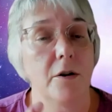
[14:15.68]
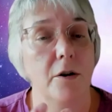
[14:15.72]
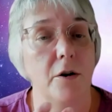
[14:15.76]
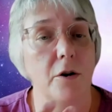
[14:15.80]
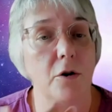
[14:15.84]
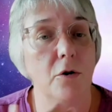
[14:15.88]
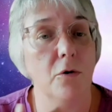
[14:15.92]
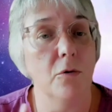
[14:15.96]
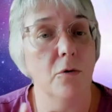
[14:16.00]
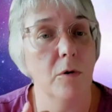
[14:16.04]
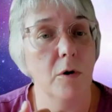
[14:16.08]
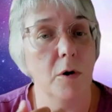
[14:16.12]

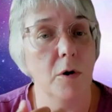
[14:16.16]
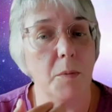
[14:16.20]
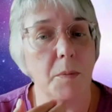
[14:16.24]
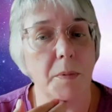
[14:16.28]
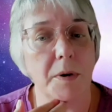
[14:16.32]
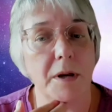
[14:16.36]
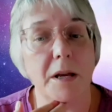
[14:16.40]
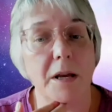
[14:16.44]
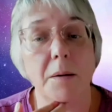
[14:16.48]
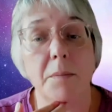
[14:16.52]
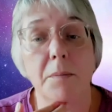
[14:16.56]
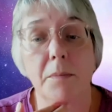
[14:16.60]
you will be
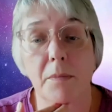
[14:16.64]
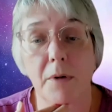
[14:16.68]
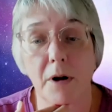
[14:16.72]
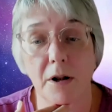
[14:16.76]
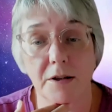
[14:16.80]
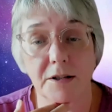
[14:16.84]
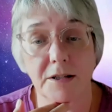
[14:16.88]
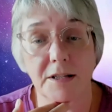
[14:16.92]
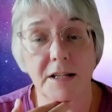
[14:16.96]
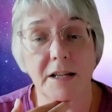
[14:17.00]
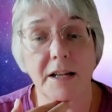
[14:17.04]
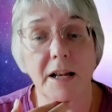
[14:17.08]

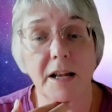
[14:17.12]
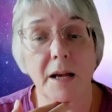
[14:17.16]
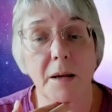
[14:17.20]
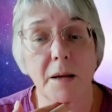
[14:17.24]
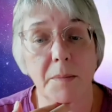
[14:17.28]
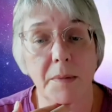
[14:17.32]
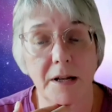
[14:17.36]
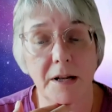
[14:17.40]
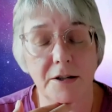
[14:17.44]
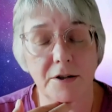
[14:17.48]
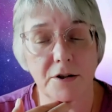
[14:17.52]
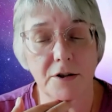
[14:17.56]

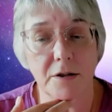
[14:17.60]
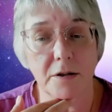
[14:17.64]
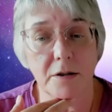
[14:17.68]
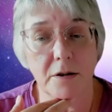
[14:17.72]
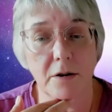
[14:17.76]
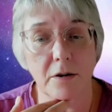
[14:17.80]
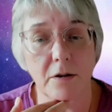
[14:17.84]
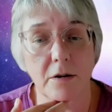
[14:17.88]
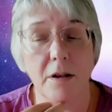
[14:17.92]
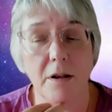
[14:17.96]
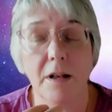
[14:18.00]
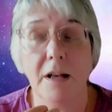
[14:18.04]

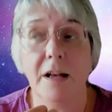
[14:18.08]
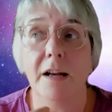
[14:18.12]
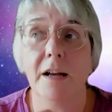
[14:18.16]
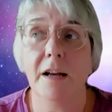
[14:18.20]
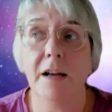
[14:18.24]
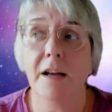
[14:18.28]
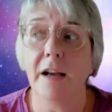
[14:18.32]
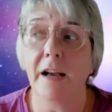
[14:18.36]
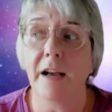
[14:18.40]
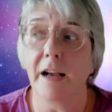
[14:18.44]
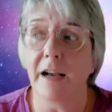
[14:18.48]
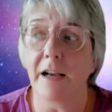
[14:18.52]
multidimensional
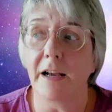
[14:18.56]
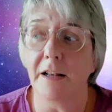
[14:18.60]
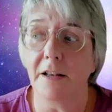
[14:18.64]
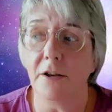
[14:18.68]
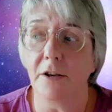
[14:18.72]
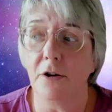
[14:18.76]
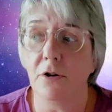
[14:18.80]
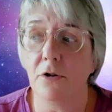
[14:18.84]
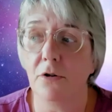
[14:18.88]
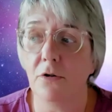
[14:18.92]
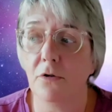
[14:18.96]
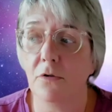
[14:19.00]
and
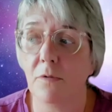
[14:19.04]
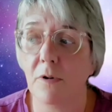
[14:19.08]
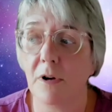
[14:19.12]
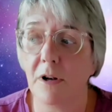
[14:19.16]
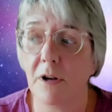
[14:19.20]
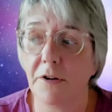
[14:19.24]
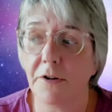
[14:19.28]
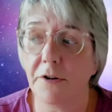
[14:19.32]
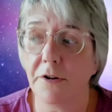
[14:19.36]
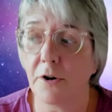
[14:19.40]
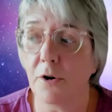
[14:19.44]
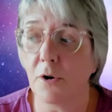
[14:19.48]
you will
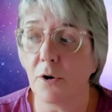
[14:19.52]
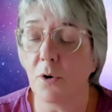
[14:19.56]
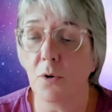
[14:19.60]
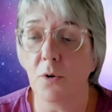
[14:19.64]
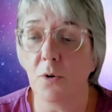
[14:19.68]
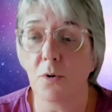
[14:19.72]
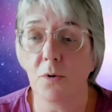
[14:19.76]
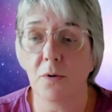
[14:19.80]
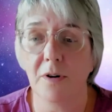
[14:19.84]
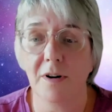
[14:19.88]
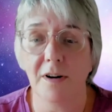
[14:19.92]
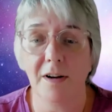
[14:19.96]

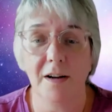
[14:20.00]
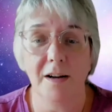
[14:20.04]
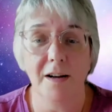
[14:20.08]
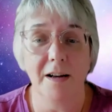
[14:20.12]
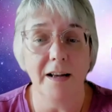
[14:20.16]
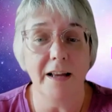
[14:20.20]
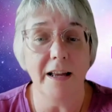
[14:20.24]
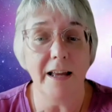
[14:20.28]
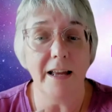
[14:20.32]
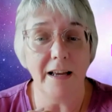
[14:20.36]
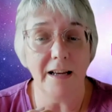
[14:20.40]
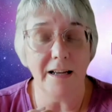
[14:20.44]
know
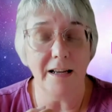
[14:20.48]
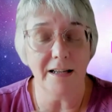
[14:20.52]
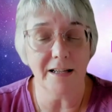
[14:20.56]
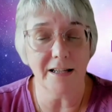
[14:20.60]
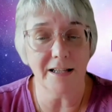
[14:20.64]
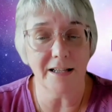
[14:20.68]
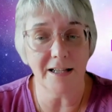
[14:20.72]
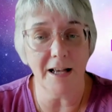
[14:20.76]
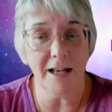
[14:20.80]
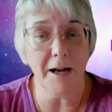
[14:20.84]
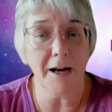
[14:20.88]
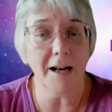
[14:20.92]

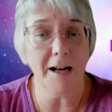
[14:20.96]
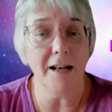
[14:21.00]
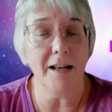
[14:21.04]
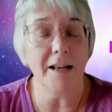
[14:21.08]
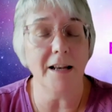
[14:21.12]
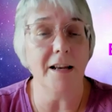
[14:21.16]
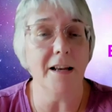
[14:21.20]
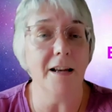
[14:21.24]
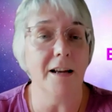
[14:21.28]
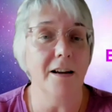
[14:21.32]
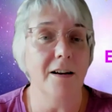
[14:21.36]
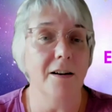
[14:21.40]

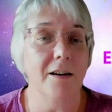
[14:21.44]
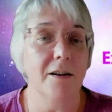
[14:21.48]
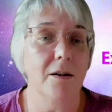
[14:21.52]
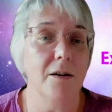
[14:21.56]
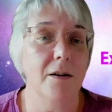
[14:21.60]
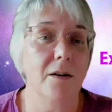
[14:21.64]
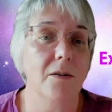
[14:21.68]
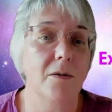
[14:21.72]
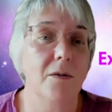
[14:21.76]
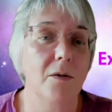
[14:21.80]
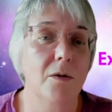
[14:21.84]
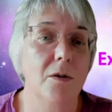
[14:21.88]
exactly
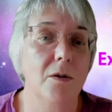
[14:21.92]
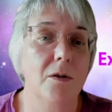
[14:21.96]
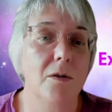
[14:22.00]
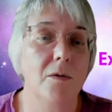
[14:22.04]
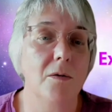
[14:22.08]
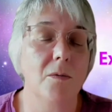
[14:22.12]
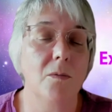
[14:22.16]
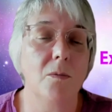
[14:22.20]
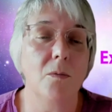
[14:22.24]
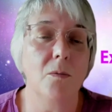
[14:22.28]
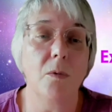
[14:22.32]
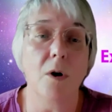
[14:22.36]

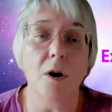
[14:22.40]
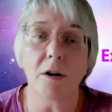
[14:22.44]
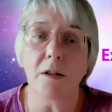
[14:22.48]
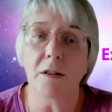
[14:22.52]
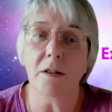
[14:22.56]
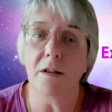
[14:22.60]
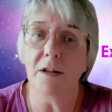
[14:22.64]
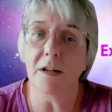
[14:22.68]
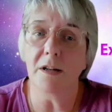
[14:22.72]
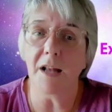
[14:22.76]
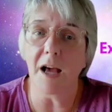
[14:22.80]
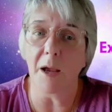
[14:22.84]
what
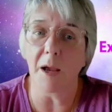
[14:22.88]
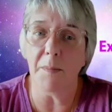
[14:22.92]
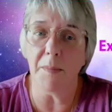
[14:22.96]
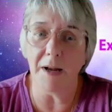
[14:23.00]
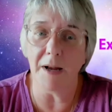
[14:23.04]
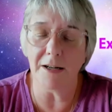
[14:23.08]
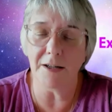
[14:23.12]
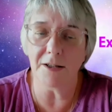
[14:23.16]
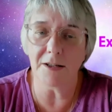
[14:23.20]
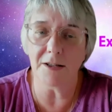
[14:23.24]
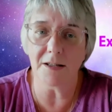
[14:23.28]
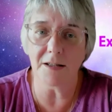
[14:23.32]
the
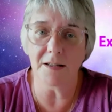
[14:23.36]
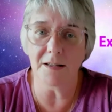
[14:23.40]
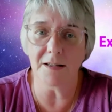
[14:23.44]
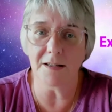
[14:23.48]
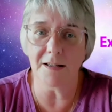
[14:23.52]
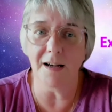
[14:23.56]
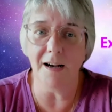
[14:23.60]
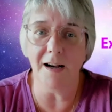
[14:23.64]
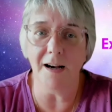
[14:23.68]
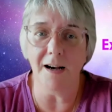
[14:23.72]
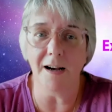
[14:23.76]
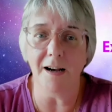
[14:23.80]
dimensions
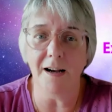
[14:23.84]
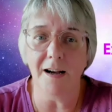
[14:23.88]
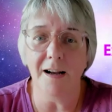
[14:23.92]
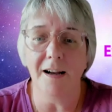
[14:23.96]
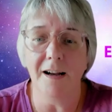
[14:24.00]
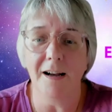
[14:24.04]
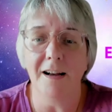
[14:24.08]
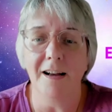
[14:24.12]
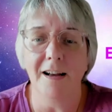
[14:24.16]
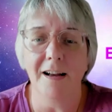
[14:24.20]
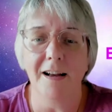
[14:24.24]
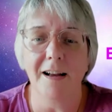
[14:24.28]
are
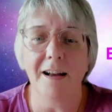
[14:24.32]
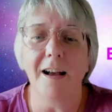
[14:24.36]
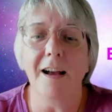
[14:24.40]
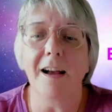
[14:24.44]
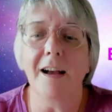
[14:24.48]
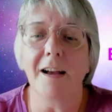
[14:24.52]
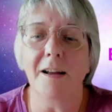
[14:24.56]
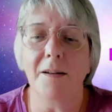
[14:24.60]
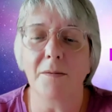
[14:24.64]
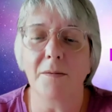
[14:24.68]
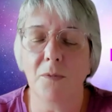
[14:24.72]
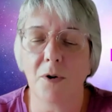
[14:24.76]

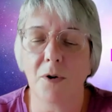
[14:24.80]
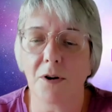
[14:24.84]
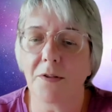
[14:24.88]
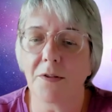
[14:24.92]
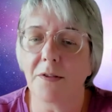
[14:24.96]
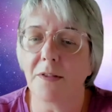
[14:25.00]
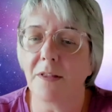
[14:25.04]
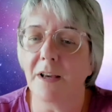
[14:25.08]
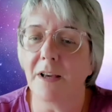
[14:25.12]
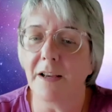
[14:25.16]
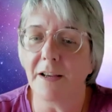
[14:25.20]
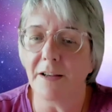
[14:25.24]
and what
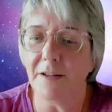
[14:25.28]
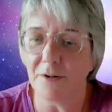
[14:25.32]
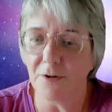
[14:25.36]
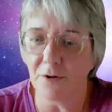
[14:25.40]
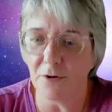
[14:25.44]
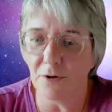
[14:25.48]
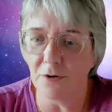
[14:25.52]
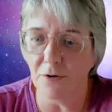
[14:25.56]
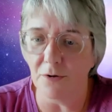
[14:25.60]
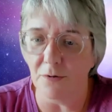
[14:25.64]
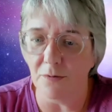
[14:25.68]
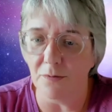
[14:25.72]
they
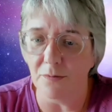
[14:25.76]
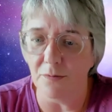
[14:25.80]
do.